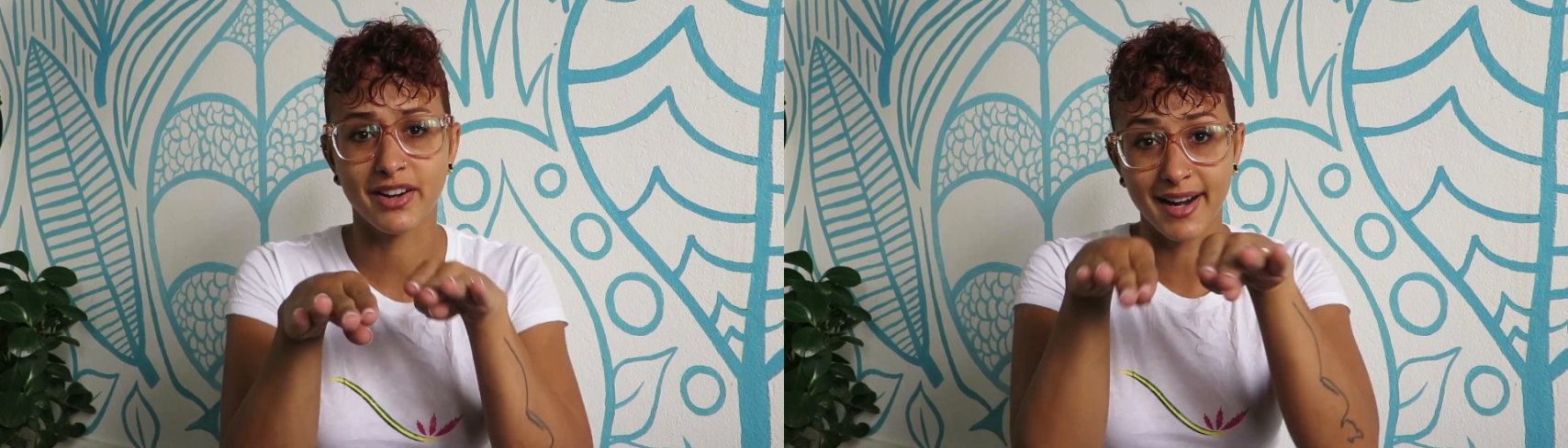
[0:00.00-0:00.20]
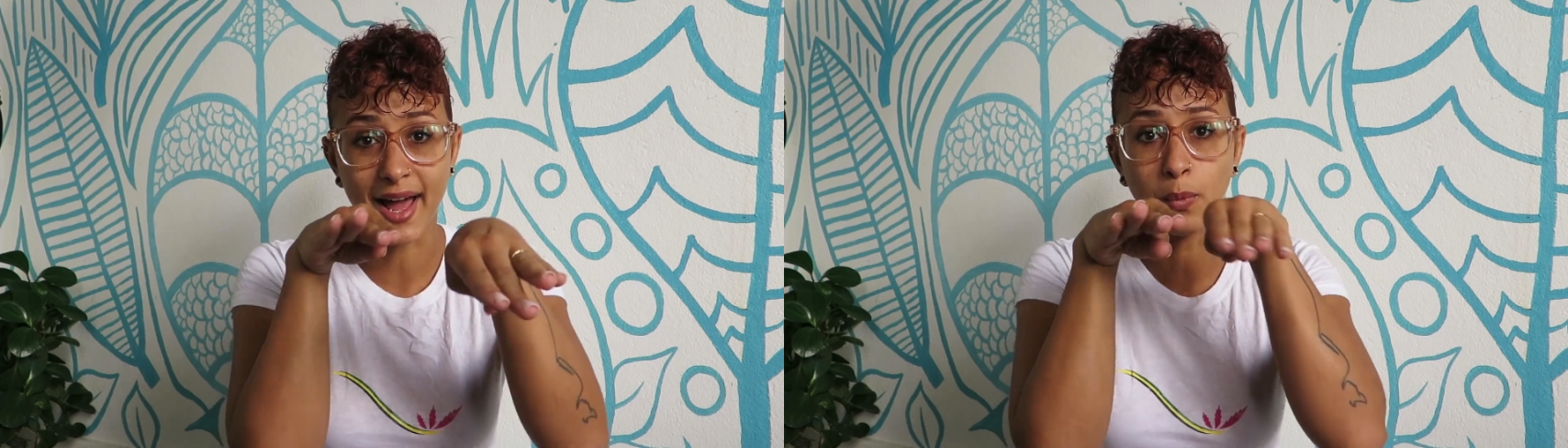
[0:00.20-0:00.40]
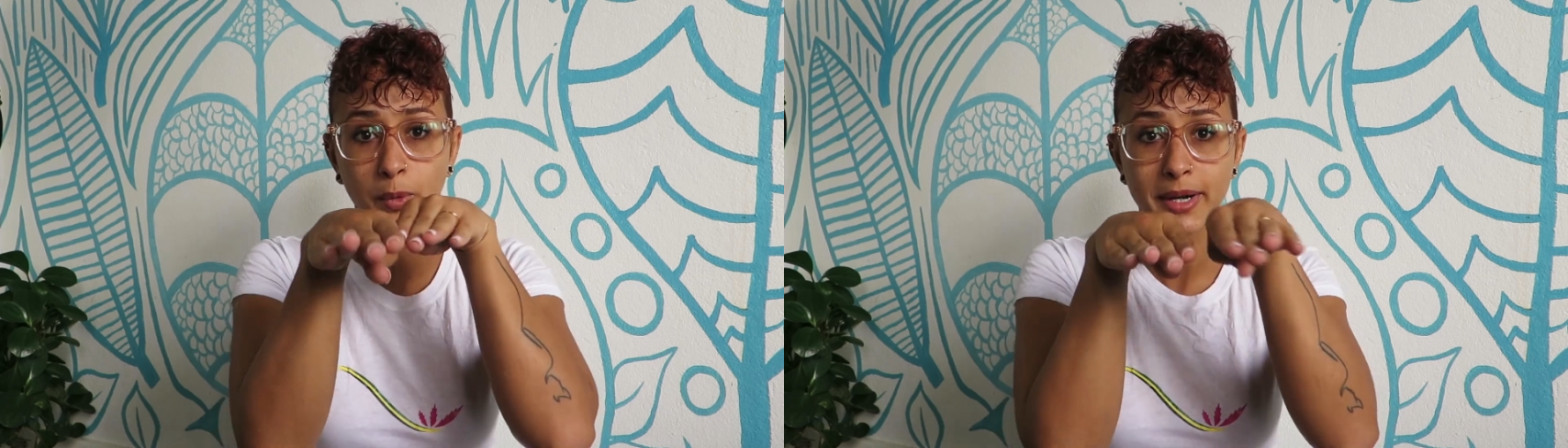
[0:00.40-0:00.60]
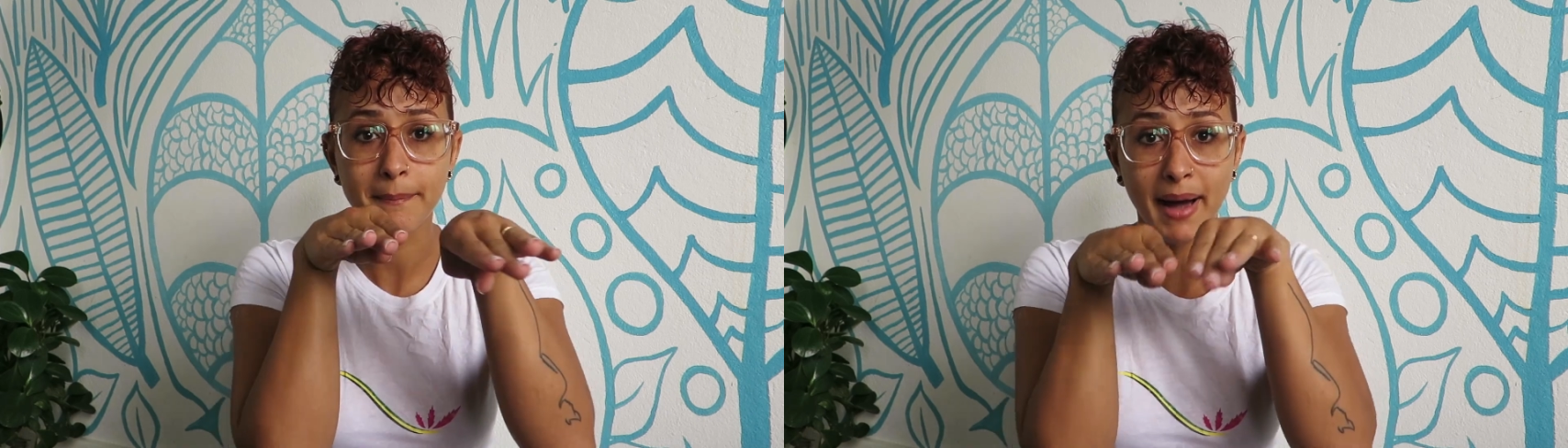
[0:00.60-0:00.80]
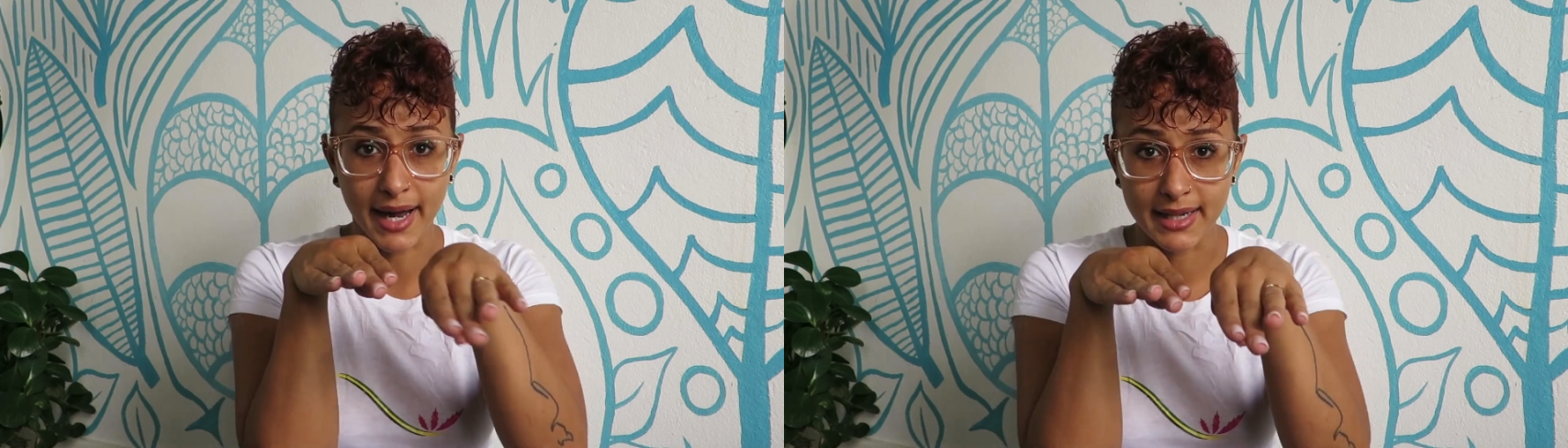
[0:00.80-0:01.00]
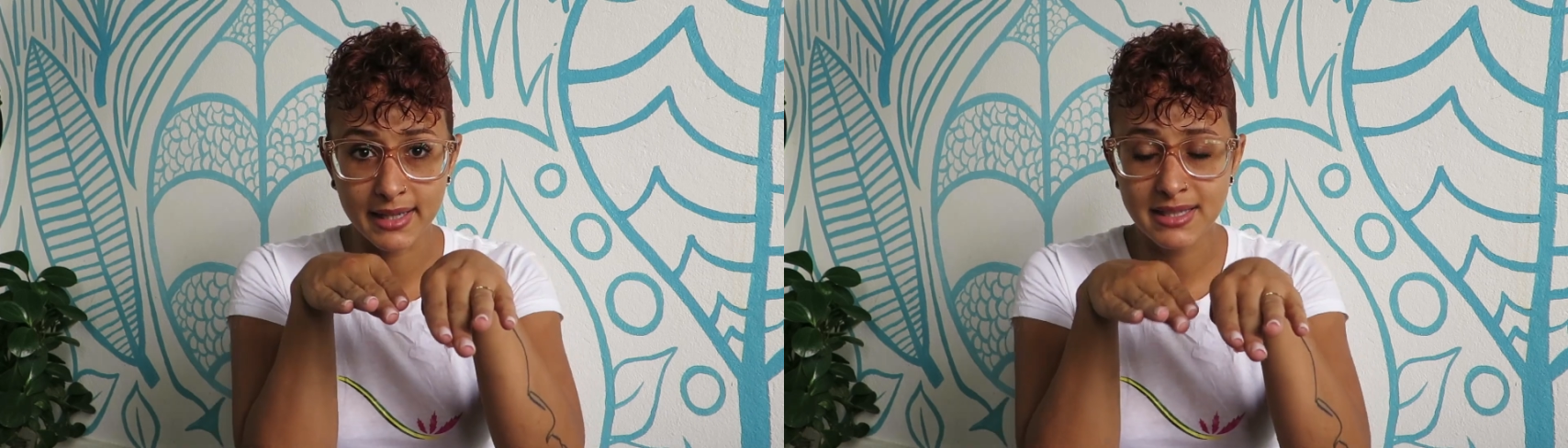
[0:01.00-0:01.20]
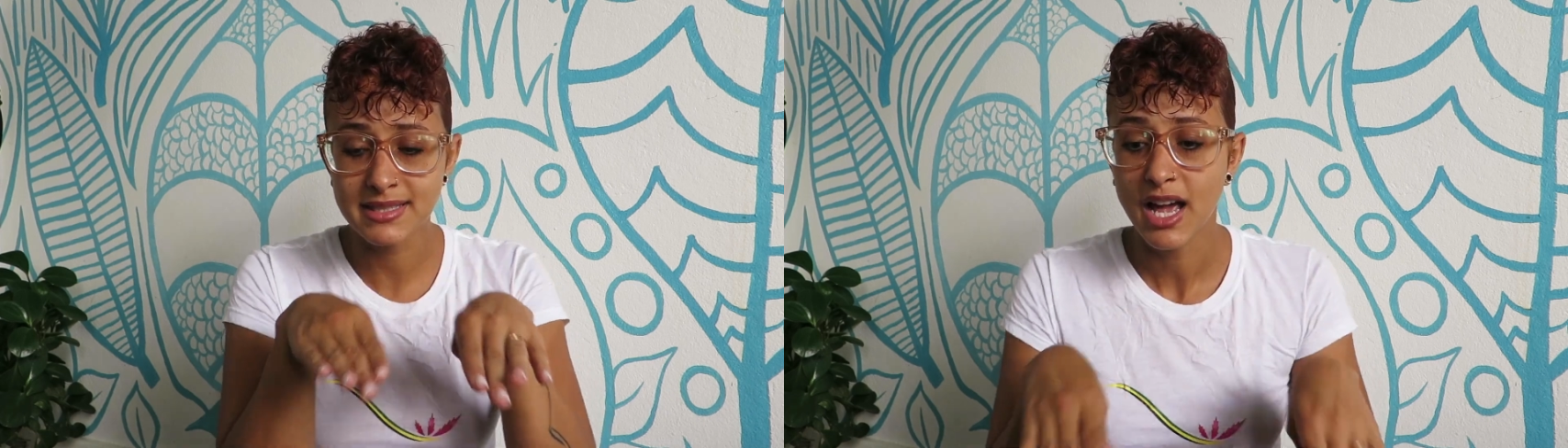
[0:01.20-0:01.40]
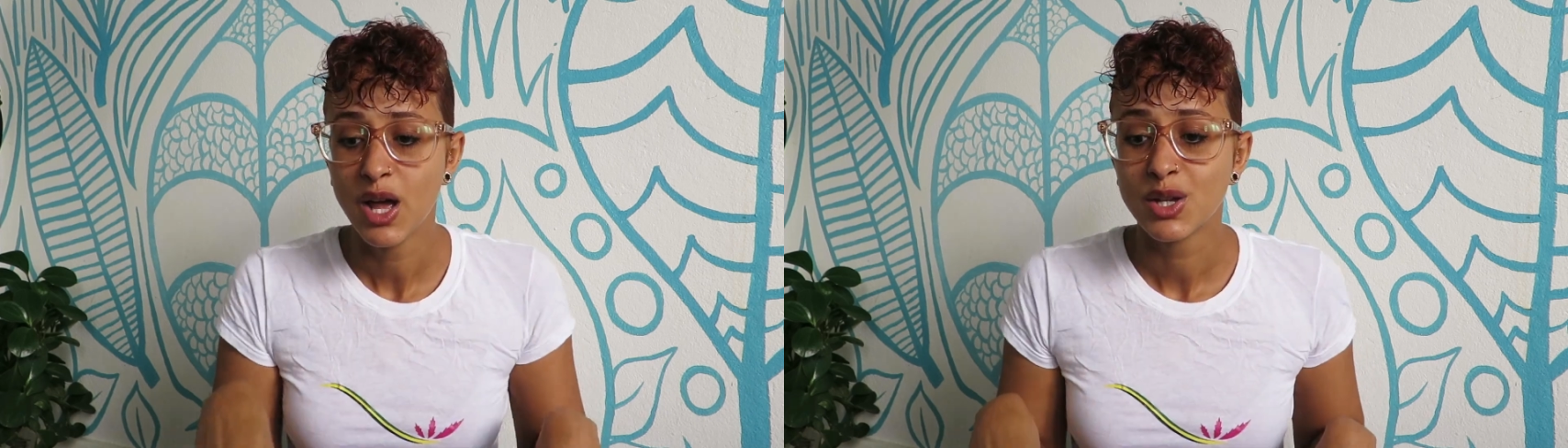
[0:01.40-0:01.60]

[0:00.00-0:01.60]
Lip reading: So they're like wooden panels.